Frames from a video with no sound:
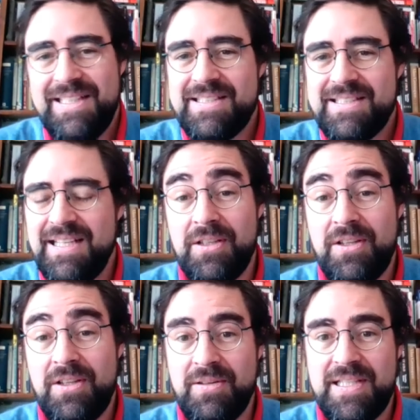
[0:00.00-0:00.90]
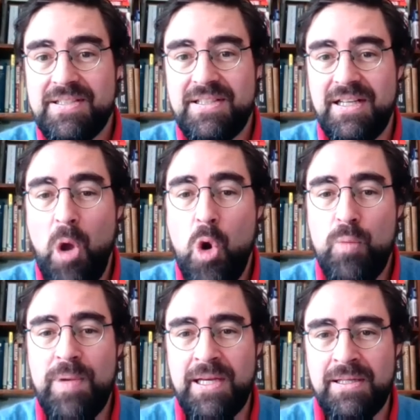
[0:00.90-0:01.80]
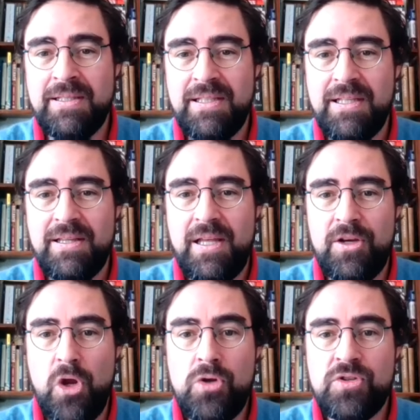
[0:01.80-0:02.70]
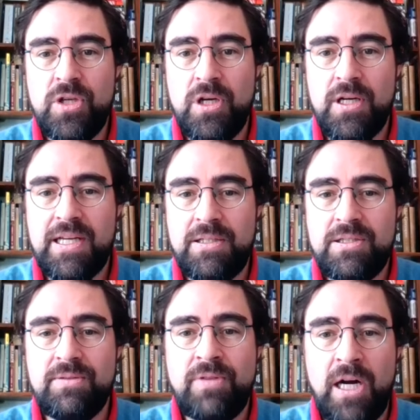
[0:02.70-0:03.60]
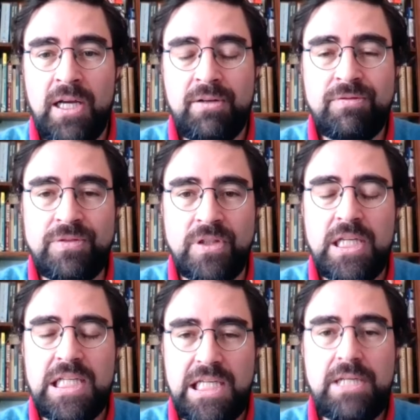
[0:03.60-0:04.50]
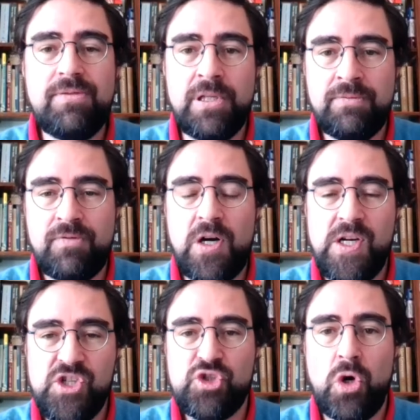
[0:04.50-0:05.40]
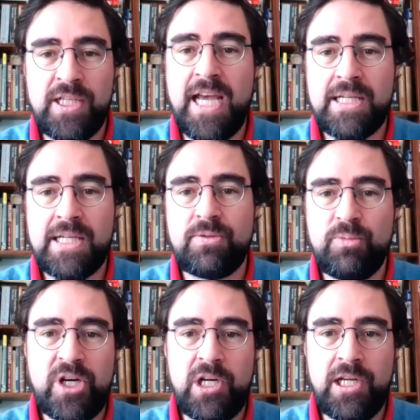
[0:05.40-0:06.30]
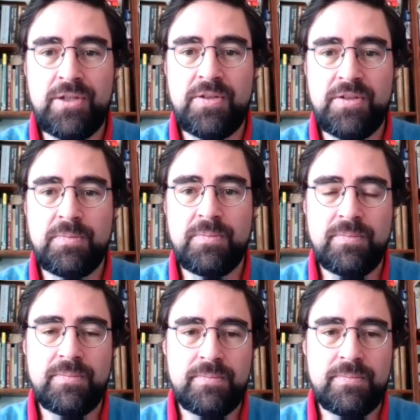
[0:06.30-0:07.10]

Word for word: It's, I don't know, it's, I'm hoping that Nostr can survive even very strong attacks from regulators.